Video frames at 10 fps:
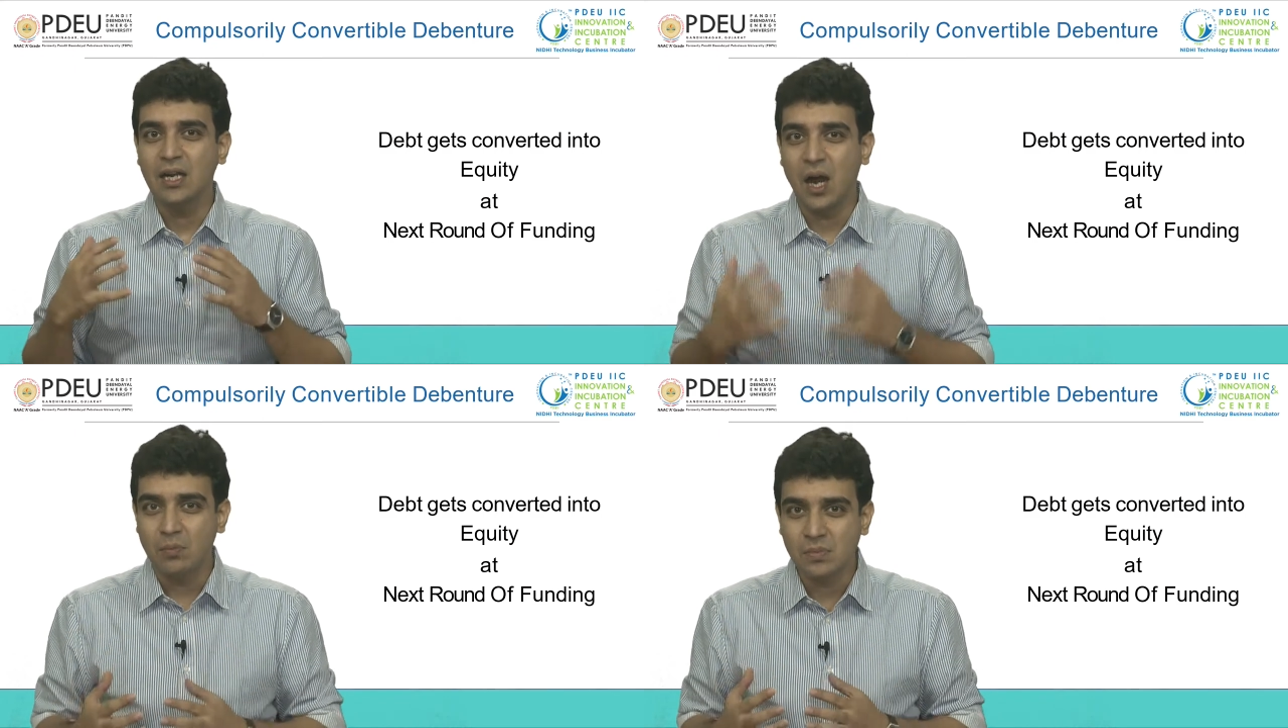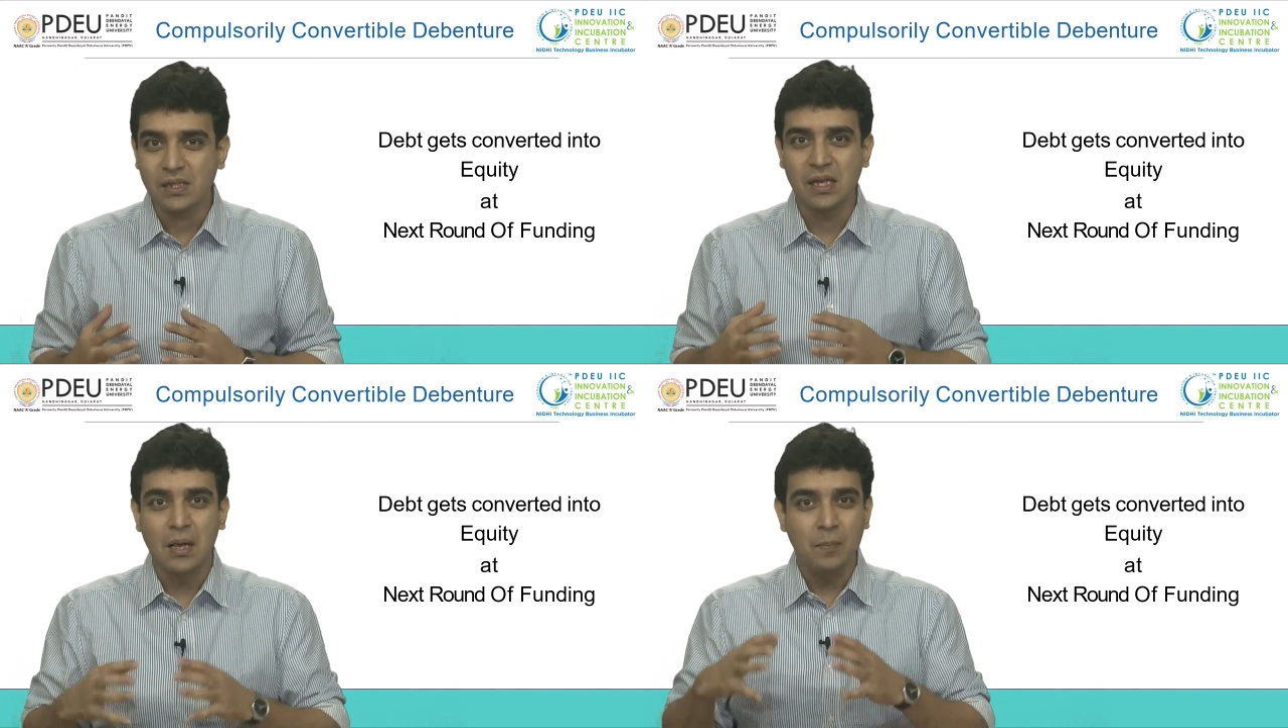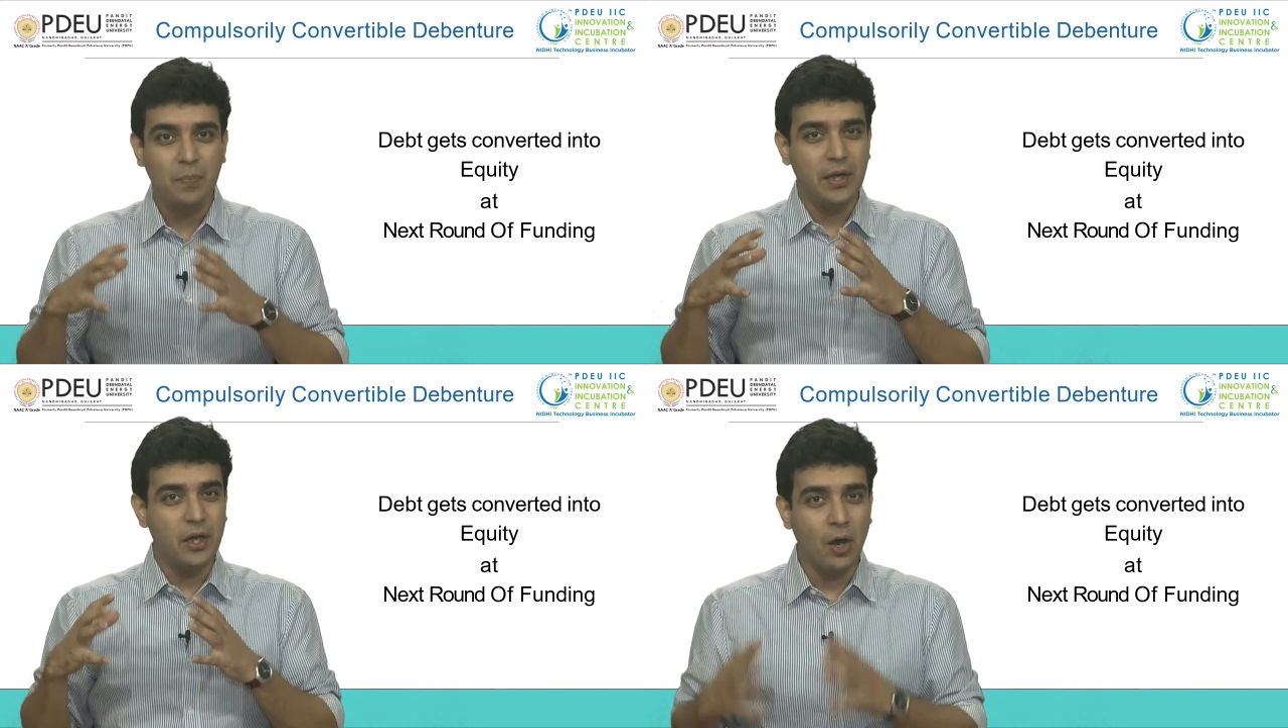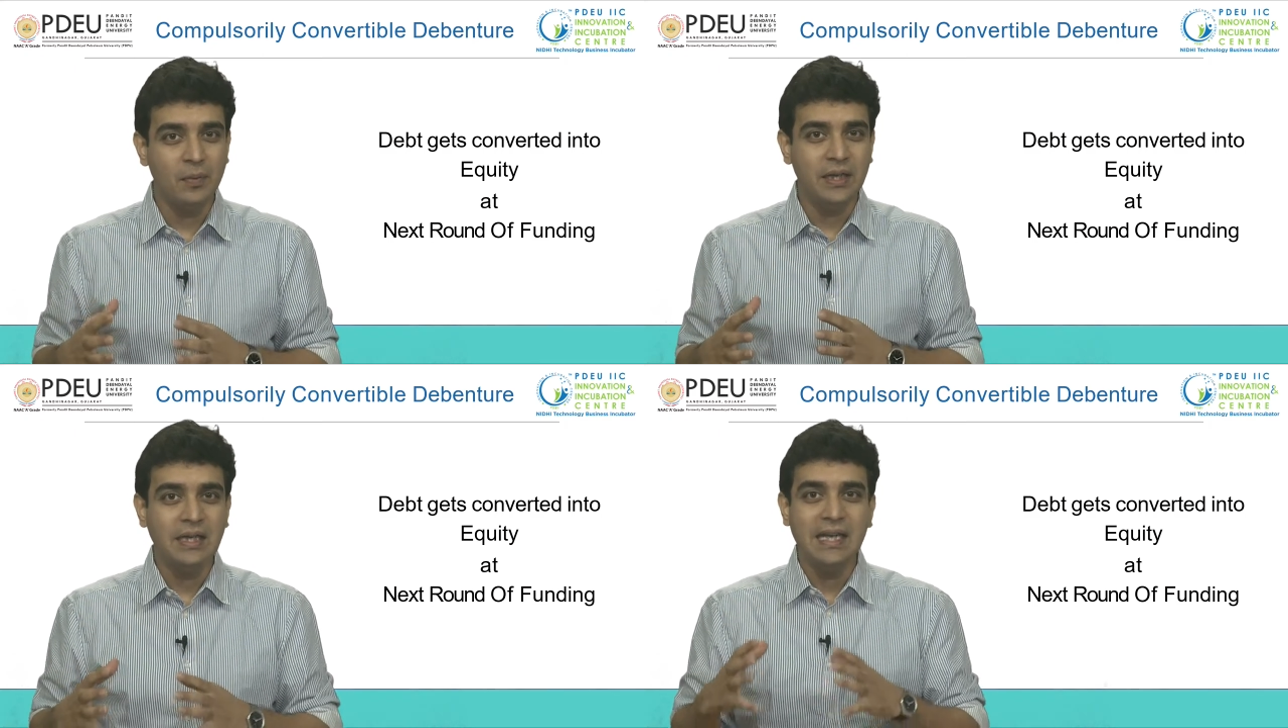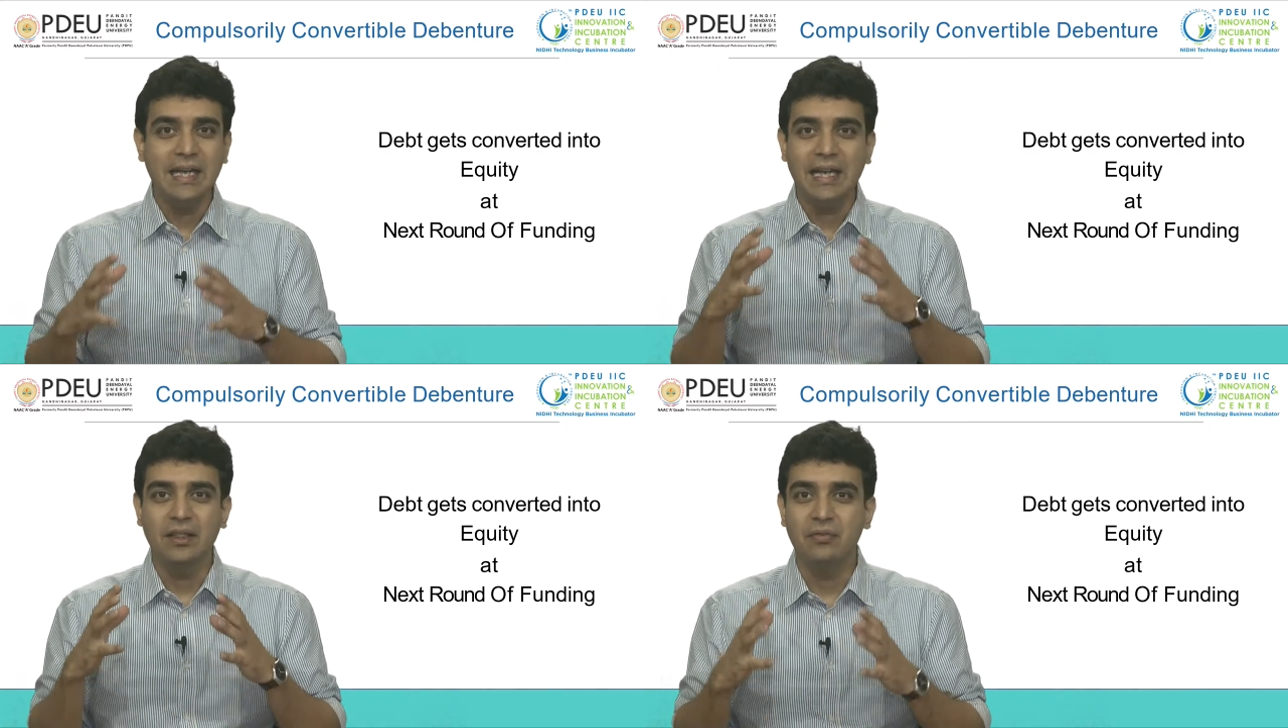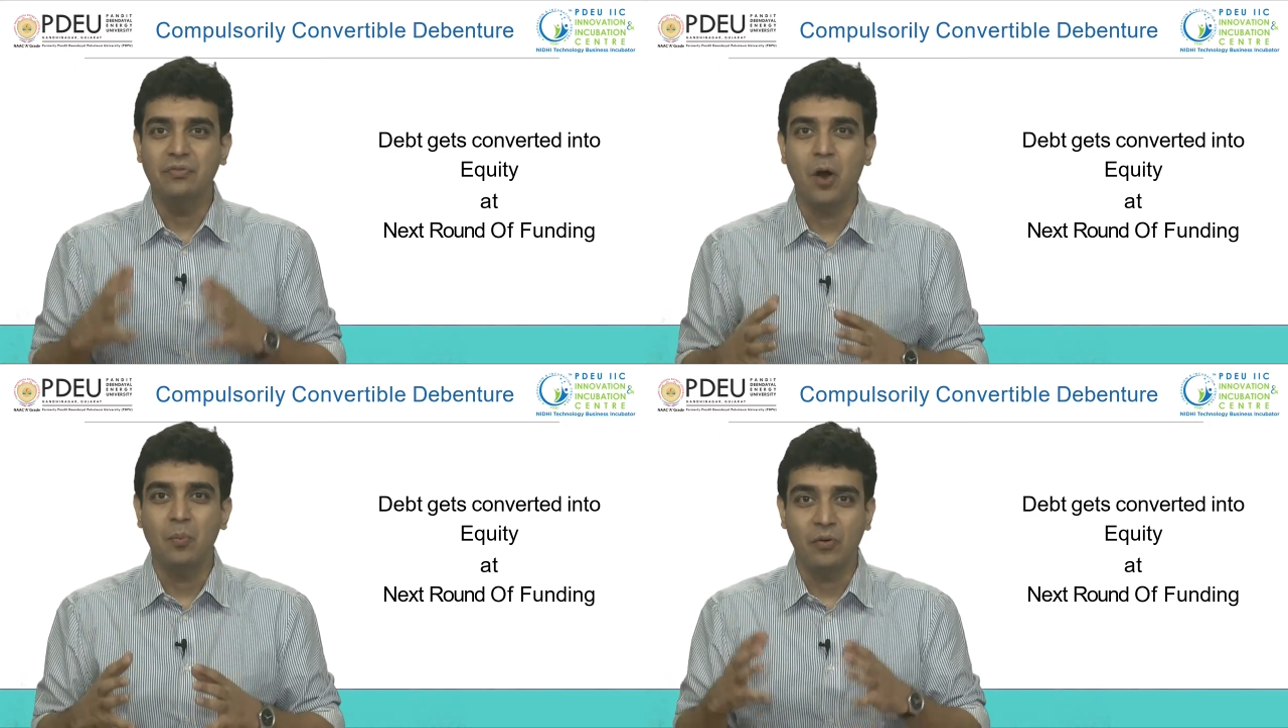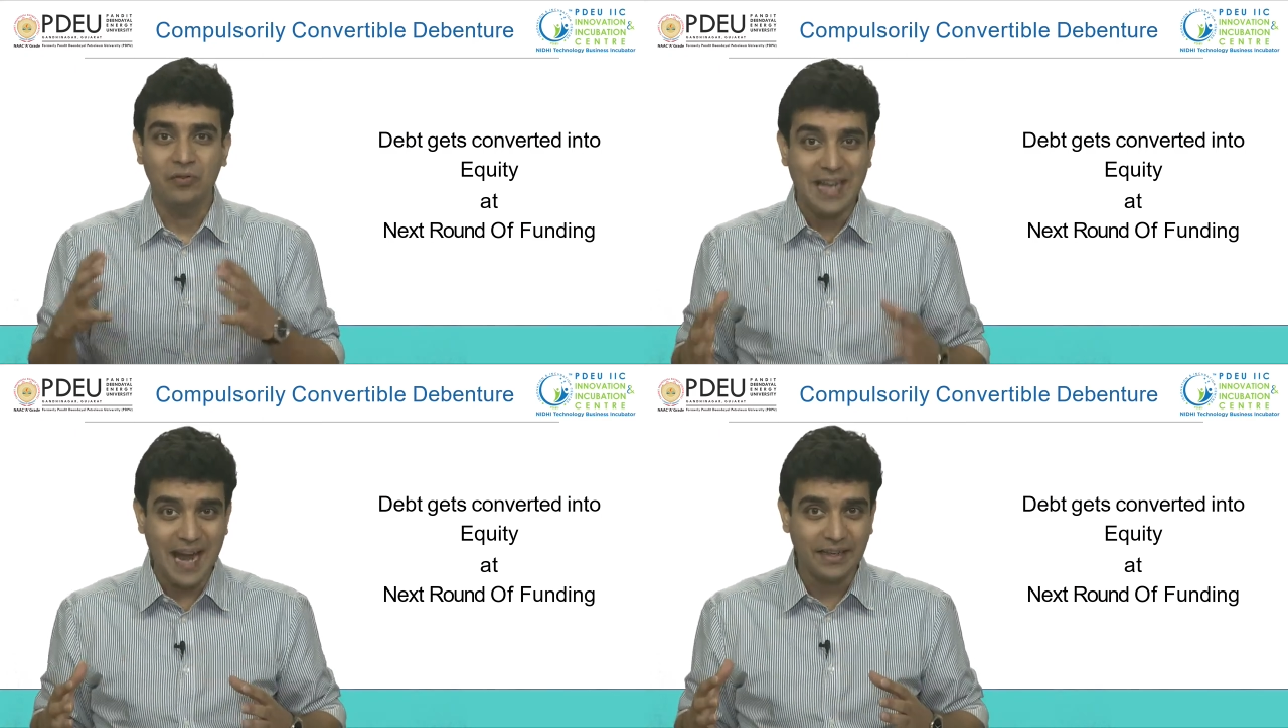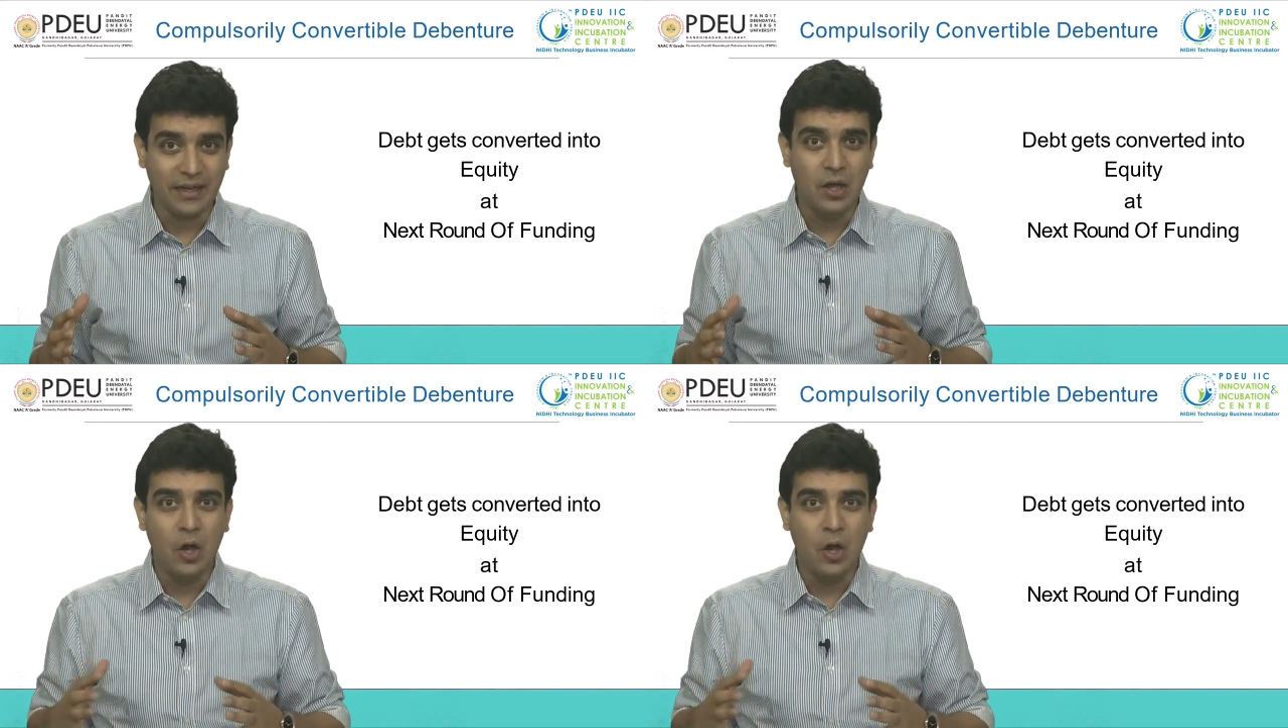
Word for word: comes predominantly in the form of debt